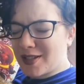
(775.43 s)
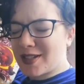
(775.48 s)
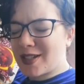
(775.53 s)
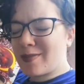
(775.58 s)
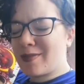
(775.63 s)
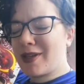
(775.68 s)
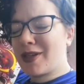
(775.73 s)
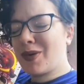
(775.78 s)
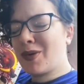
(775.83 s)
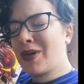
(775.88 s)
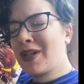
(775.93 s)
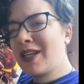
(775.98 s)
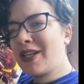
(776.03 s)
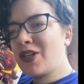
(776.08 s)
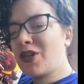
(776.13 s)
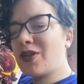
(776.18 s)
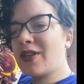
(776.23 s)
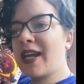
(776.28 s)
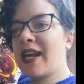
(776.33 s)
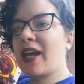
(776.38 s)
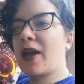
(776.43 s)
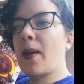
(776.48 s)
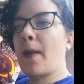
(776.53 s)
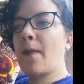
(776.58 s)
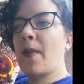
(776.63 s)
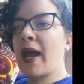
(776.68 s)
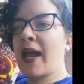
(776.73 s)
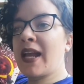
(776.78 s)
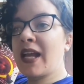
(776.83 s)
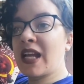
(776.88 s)
And I'm like, really? like,
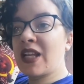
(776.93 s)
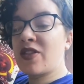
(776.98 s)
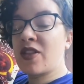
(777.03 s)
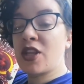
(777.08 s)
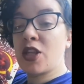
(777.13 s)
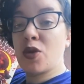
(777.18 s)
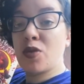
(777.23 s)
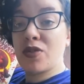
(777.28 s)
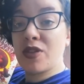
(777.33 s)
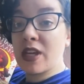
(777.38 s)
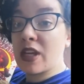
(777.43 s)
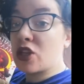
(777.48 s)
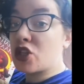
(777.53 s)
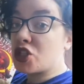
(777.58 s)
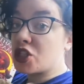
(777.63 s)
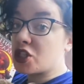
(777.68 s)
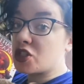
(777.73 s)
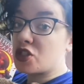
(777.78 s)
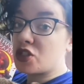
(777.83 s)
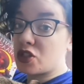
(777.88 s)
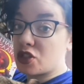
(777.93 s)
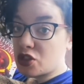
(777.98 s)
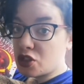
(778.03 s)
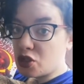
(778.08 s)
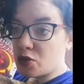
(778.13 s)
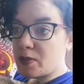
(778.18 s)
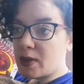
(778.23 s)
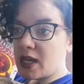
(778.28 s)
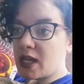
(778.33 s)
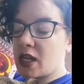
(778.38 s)
I get that you think she's
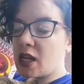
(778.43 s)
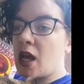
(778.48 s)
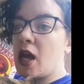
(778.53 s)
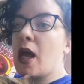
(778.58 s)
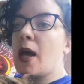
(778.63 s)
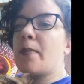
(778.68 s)
stupid,